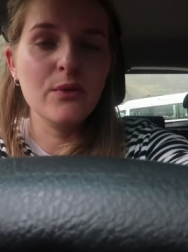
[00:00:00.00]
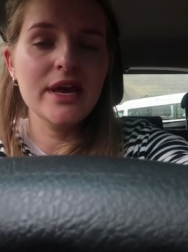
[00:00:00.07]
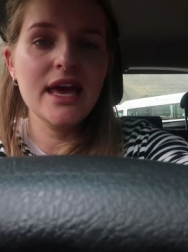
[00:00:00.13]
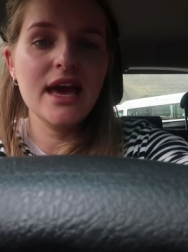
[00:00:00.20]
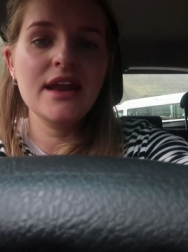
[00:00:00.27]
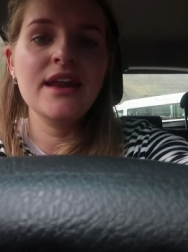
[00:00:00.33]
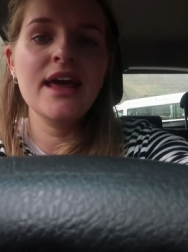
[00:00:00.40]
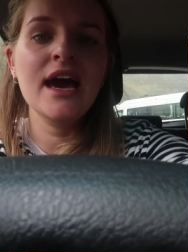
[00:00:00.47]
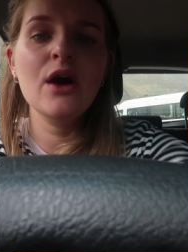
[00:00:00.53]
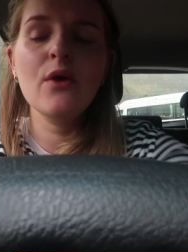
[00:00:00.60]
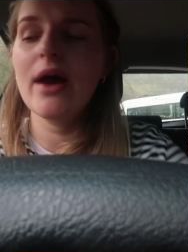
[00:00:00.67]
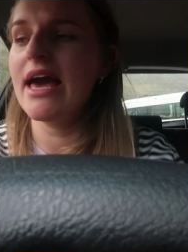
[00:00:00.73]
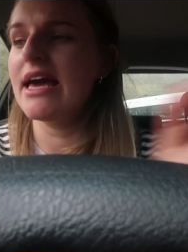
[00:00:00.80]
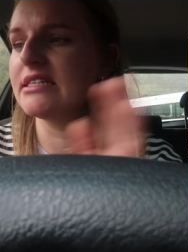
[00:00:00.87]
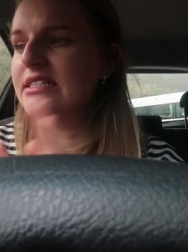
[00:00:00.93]
we are
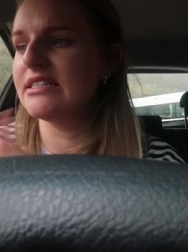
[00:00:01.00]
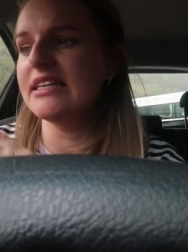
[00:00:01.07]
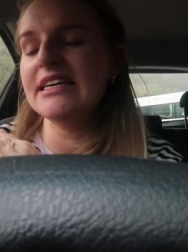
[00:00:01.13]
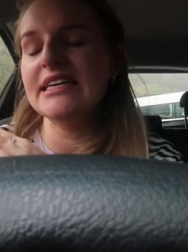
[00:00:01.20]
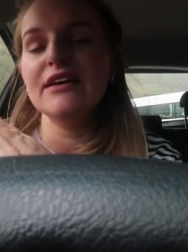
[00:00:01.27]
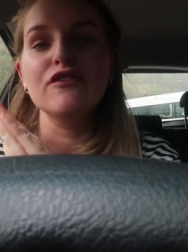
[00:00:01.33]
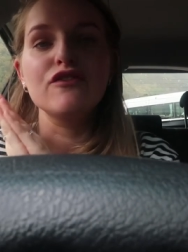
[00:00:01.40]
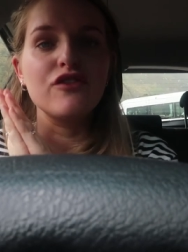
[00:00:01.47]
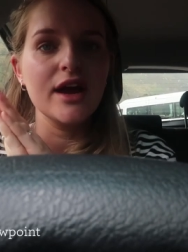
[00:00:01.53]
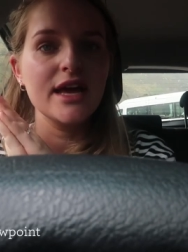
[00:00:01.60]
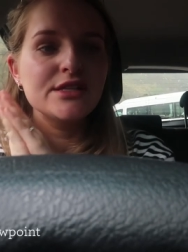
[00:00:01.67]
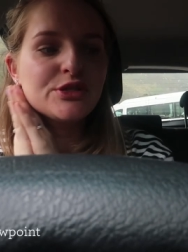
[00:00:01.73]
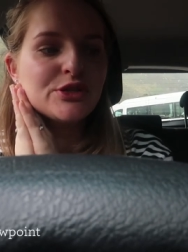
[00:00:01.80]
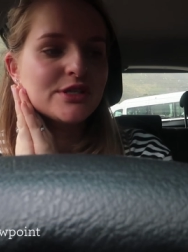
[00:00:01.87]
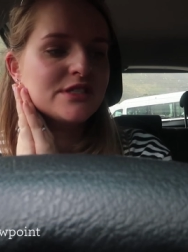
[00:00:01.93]
now at the
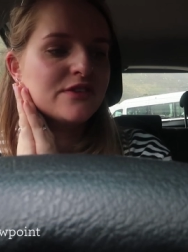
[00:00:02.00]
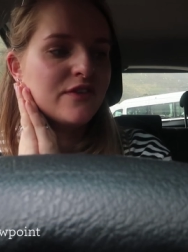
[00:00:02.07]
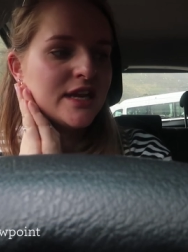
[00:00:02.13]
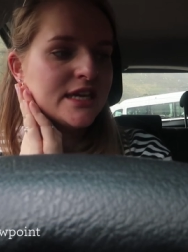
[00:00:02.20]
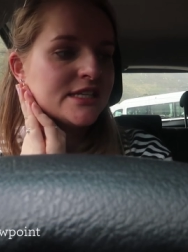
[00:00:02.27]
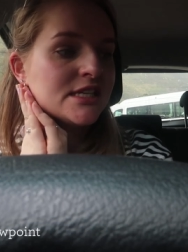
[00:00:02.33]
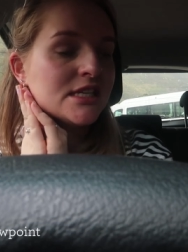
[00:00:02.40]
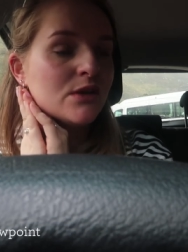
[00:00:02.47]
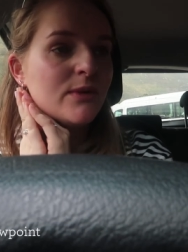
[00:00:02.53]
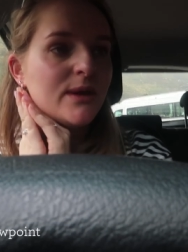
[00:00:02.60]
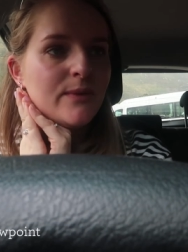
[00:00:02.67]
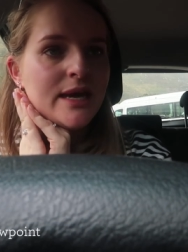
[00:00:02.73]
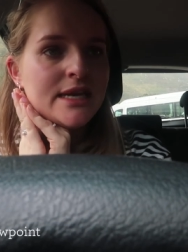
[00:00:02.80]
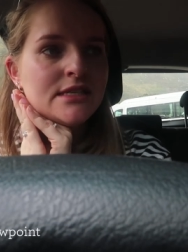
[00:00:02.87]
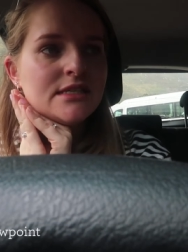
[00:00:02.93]
Franz Josef Glacier.
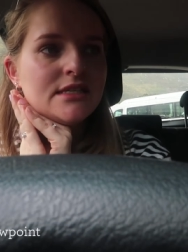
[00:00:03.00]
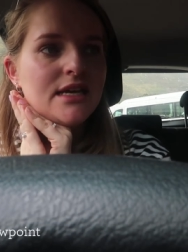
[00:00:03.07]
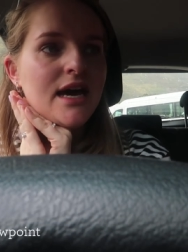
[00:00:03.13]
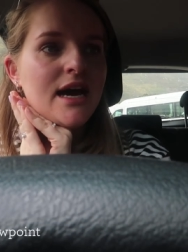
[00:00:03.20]
We went